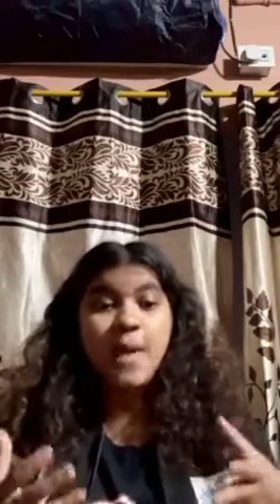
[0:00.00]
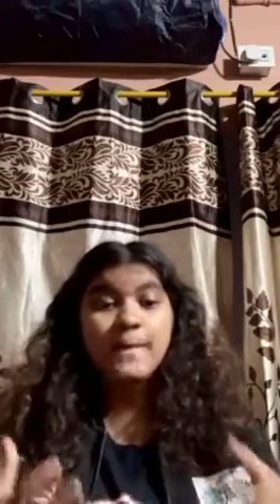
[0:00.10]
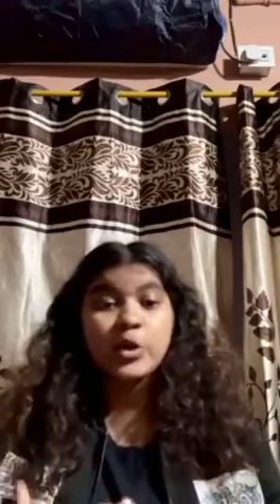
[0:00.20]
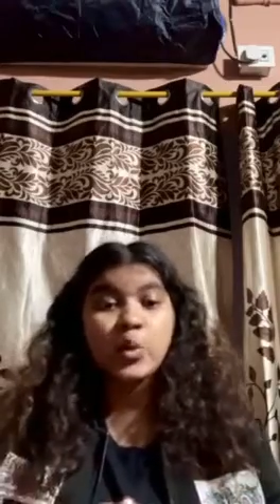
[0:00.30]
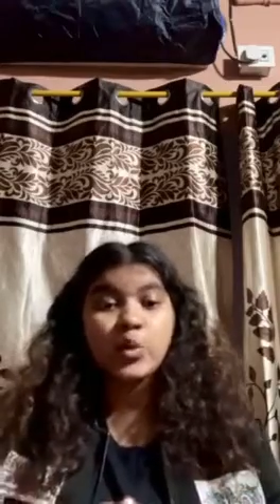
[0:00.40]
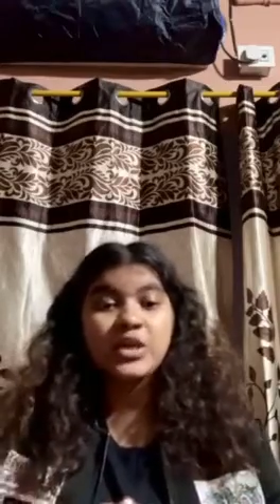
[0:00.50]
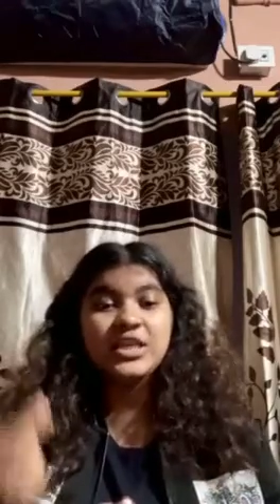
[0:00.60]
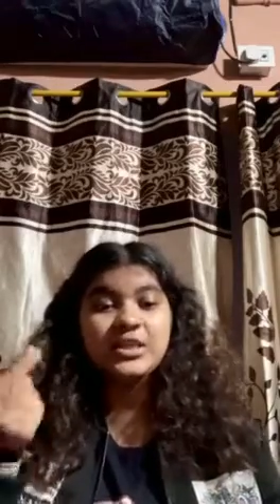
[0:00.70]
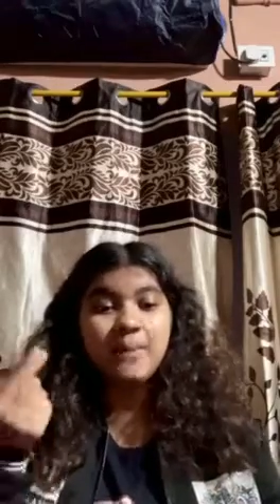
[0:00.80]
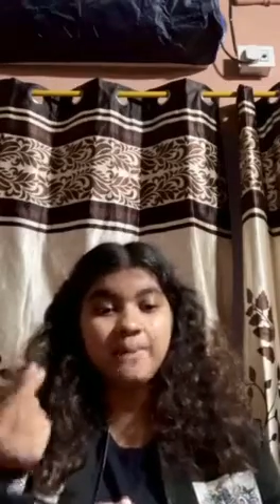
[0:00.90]
but only
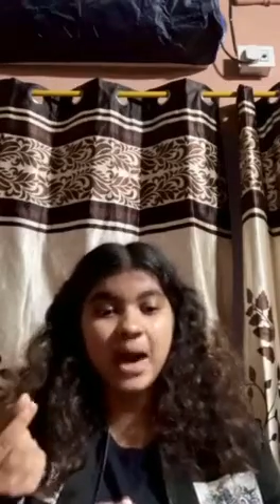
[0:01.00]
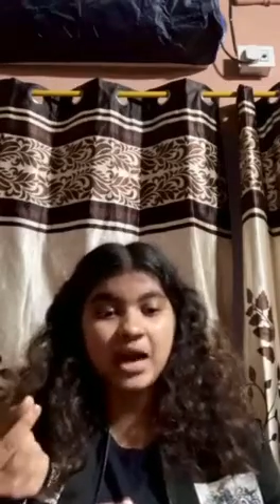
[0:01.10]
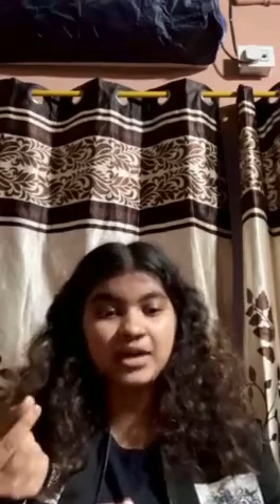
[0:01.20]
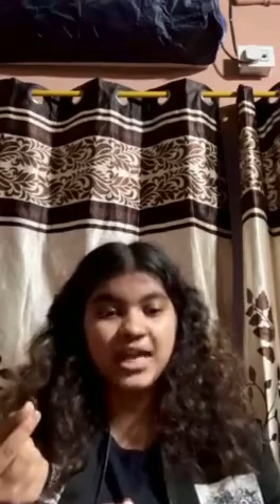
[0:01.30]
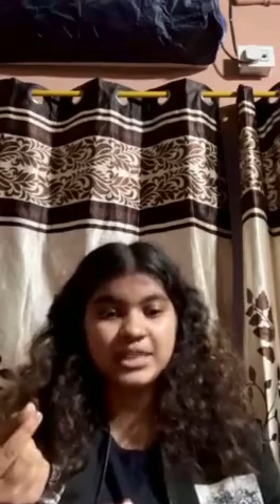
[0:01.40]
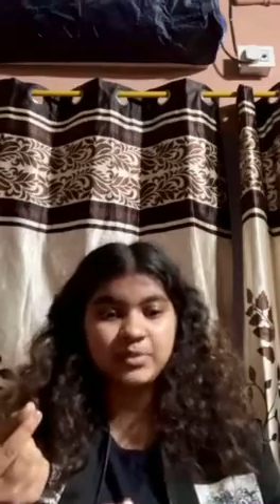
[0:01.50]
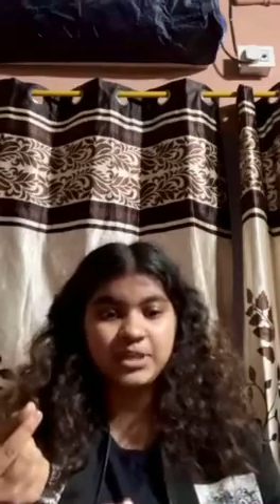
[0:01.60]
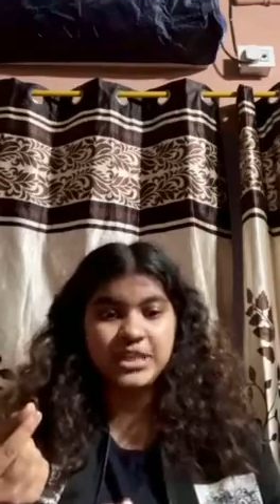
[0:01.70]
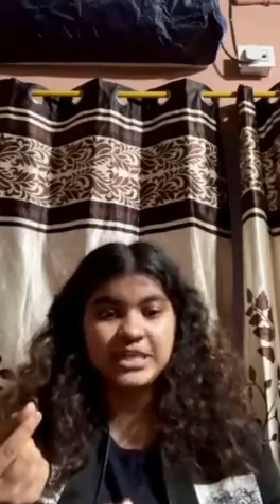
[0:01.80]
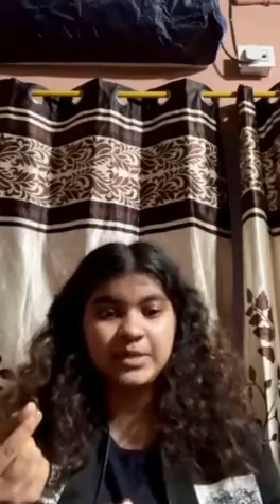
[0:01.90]
the part has been
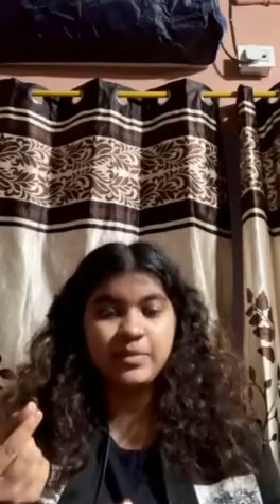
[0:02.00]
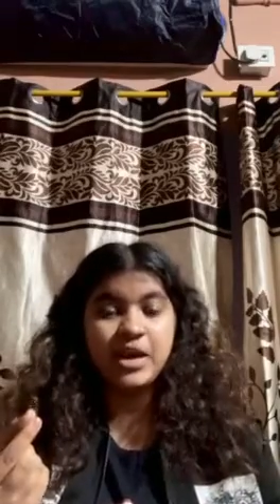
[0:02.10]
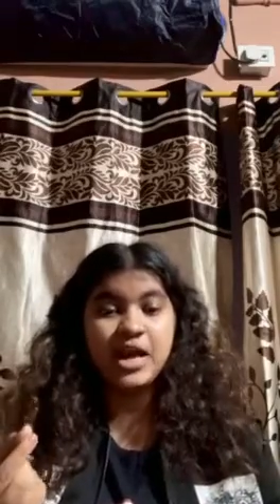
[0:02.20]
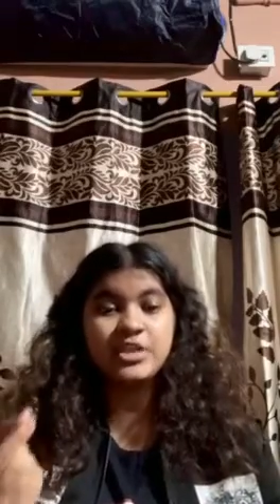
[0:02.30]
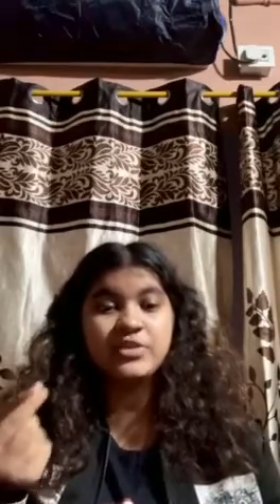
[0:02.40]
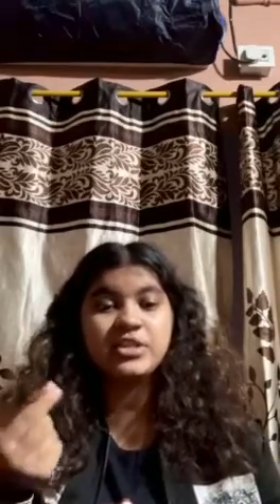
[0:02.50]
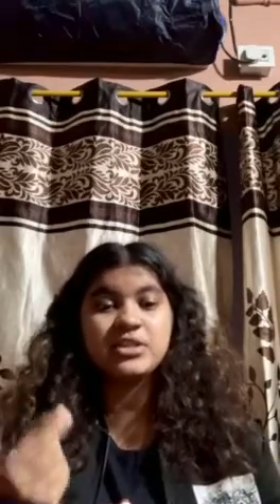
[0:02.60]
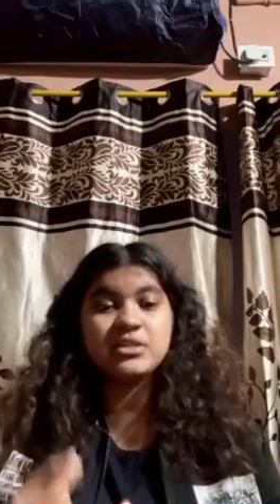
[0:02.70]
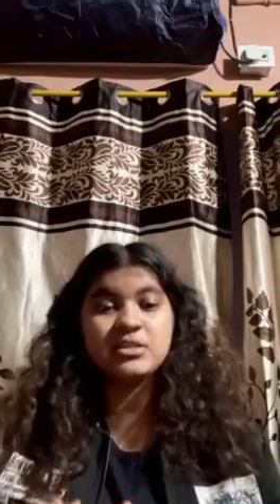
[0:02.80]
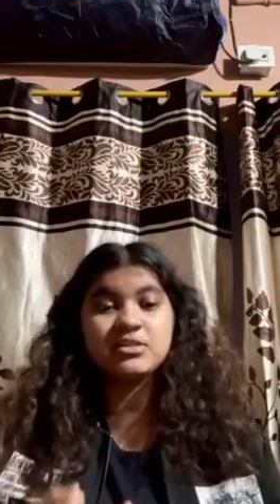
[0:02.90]
decriminalized which
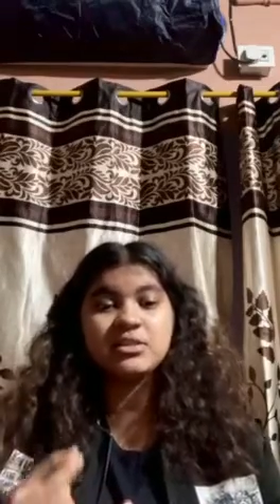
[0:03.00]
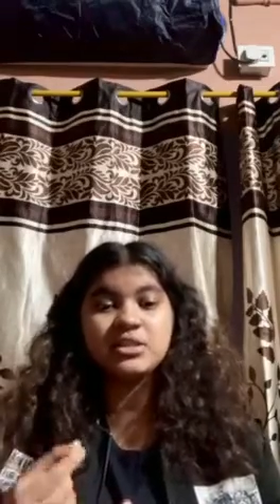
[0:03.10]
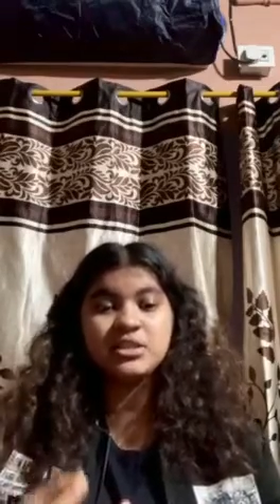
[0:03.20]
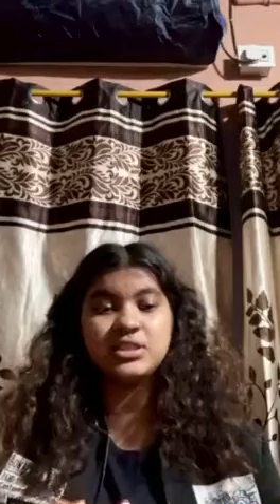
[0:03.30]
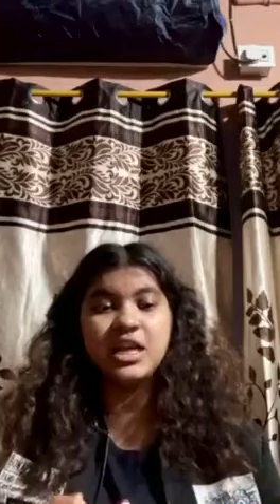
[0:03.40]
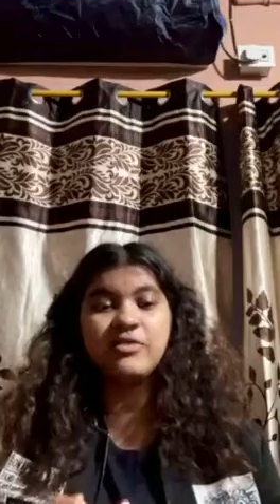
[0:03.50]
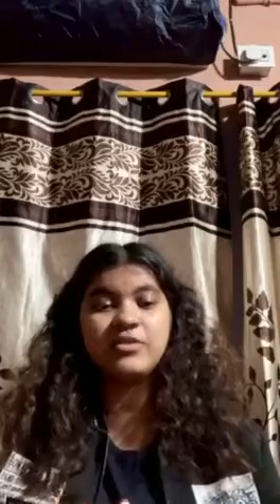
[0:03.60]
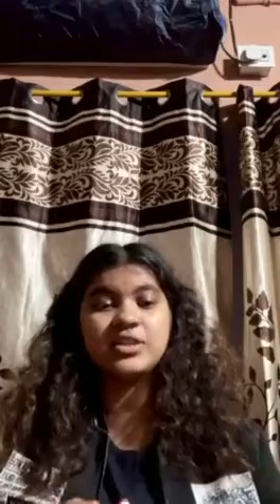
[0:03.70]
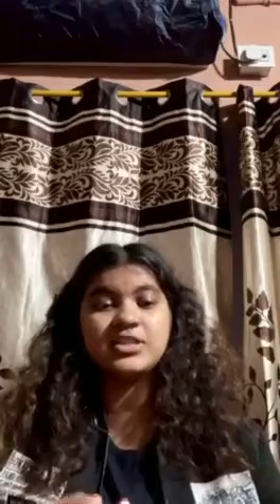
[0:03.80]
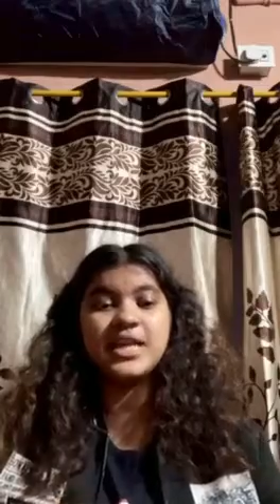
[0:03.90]
concerns itself with
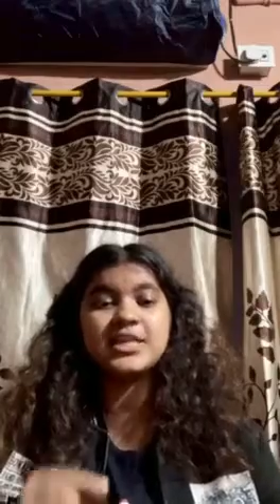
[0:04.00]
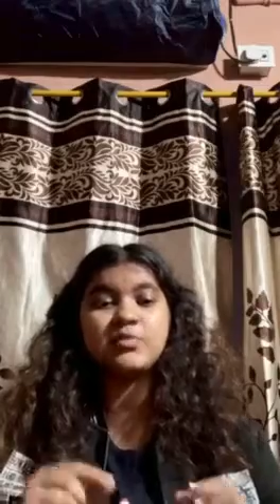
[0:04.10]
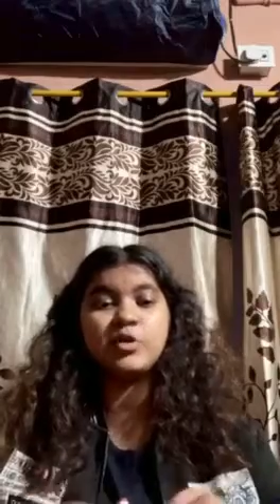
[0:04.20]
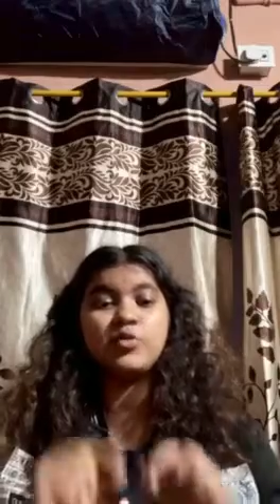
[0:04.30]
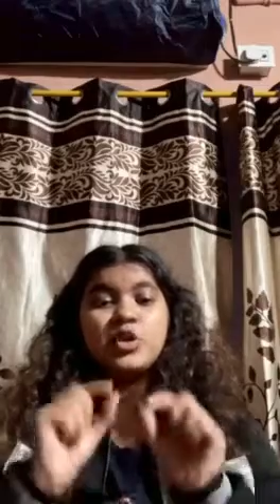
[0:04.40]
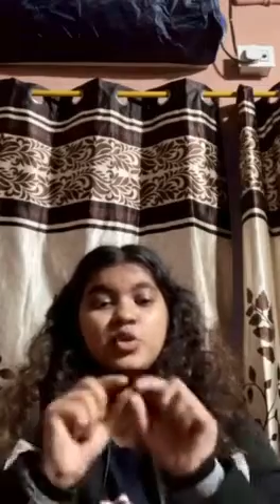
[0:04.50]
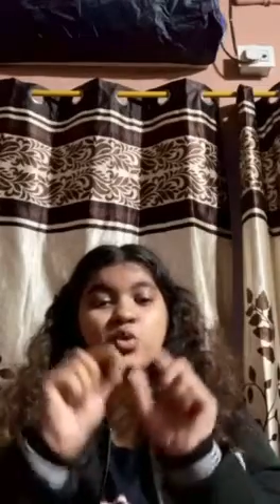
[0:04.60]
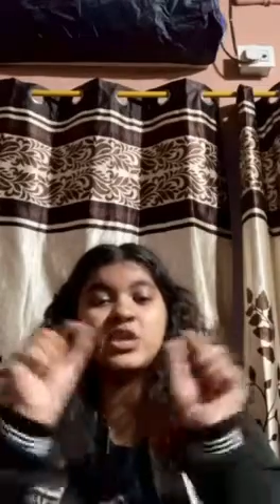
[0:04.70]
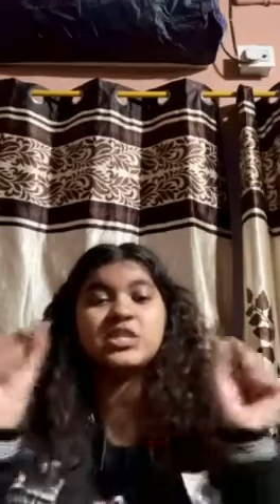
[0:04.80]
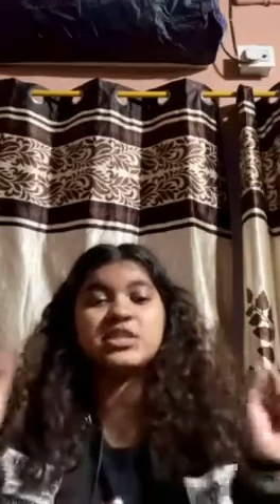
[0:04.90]
the sex between two
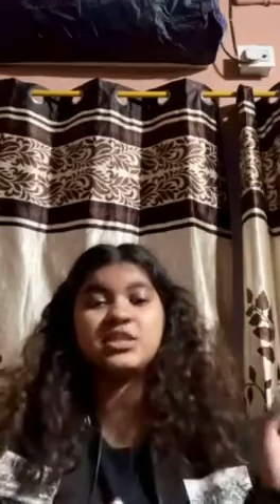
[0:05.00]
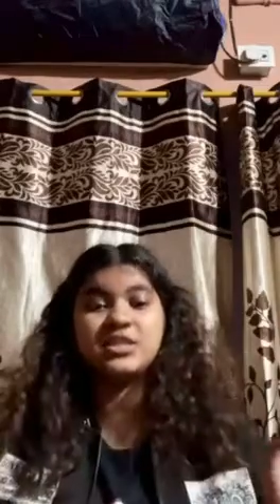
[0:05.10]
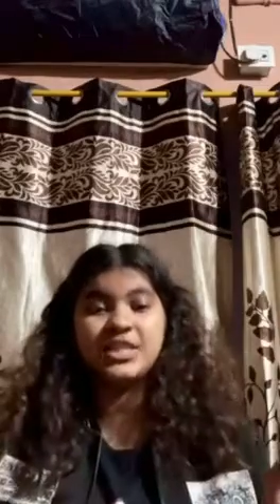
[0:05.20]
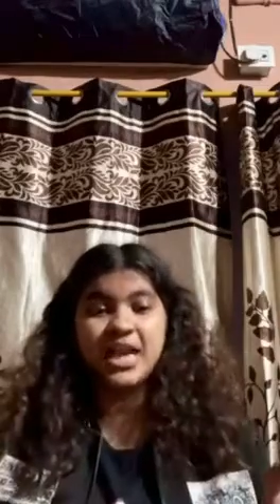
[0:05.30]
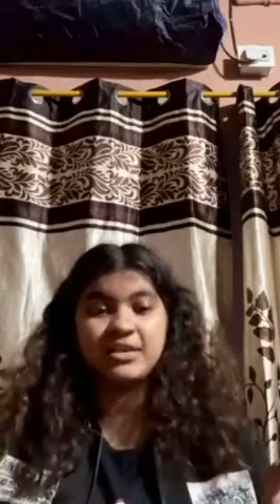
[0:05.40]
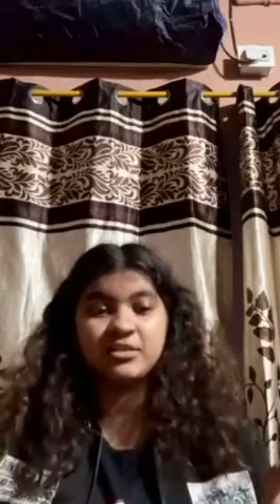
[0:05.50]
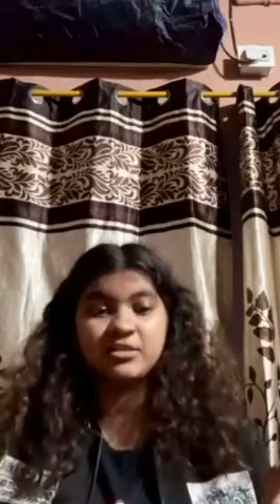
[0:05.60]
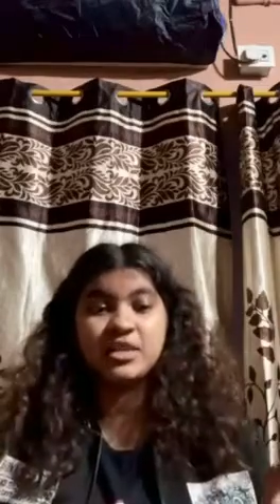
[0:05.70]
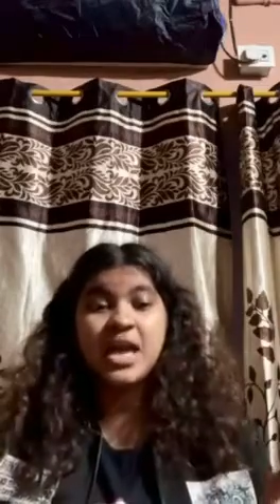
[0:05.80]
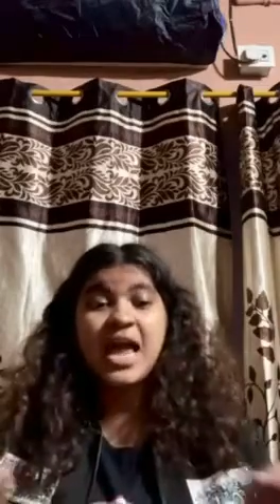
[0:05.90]
consenting adults,